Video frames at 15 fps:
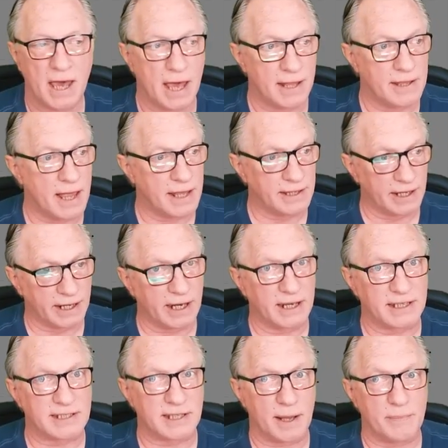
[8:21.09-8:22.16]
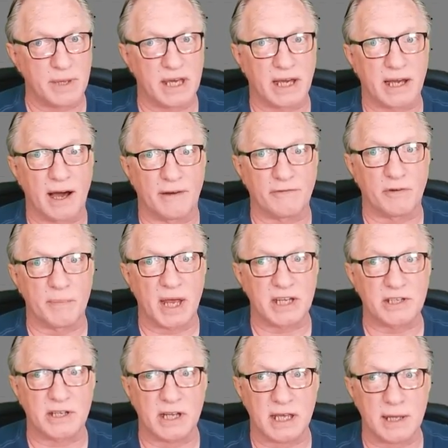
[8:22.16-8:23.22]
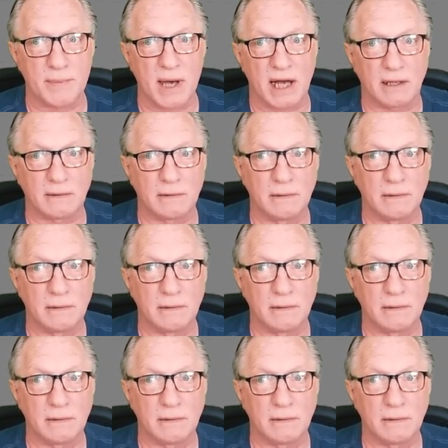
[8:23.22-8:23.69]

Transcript: And then they're going to send me a confirmation email.